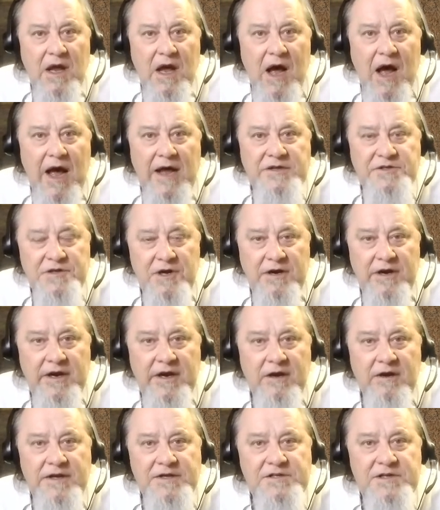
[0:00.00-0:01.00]
I started
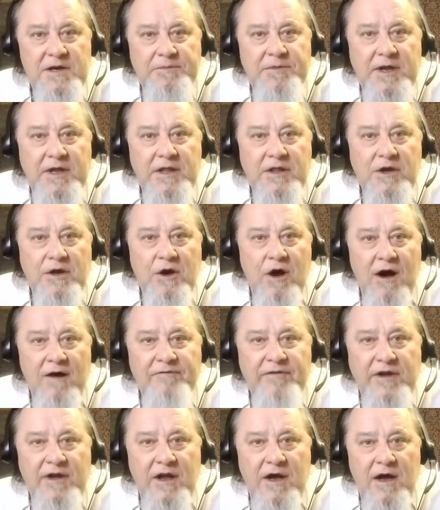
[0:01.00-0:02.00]
hearing something in the
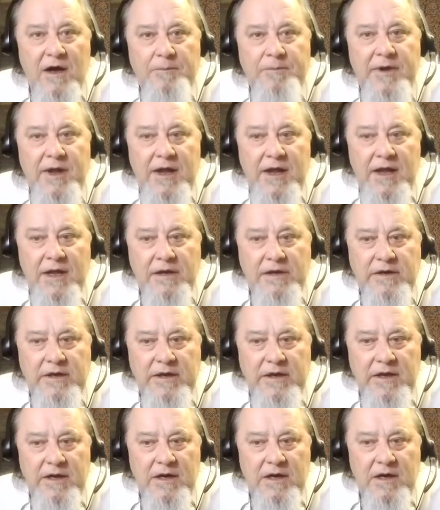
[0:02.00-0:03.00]
coffee cup and
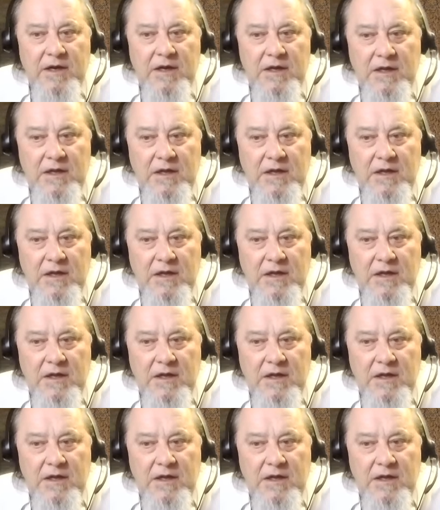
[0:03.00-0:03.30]
the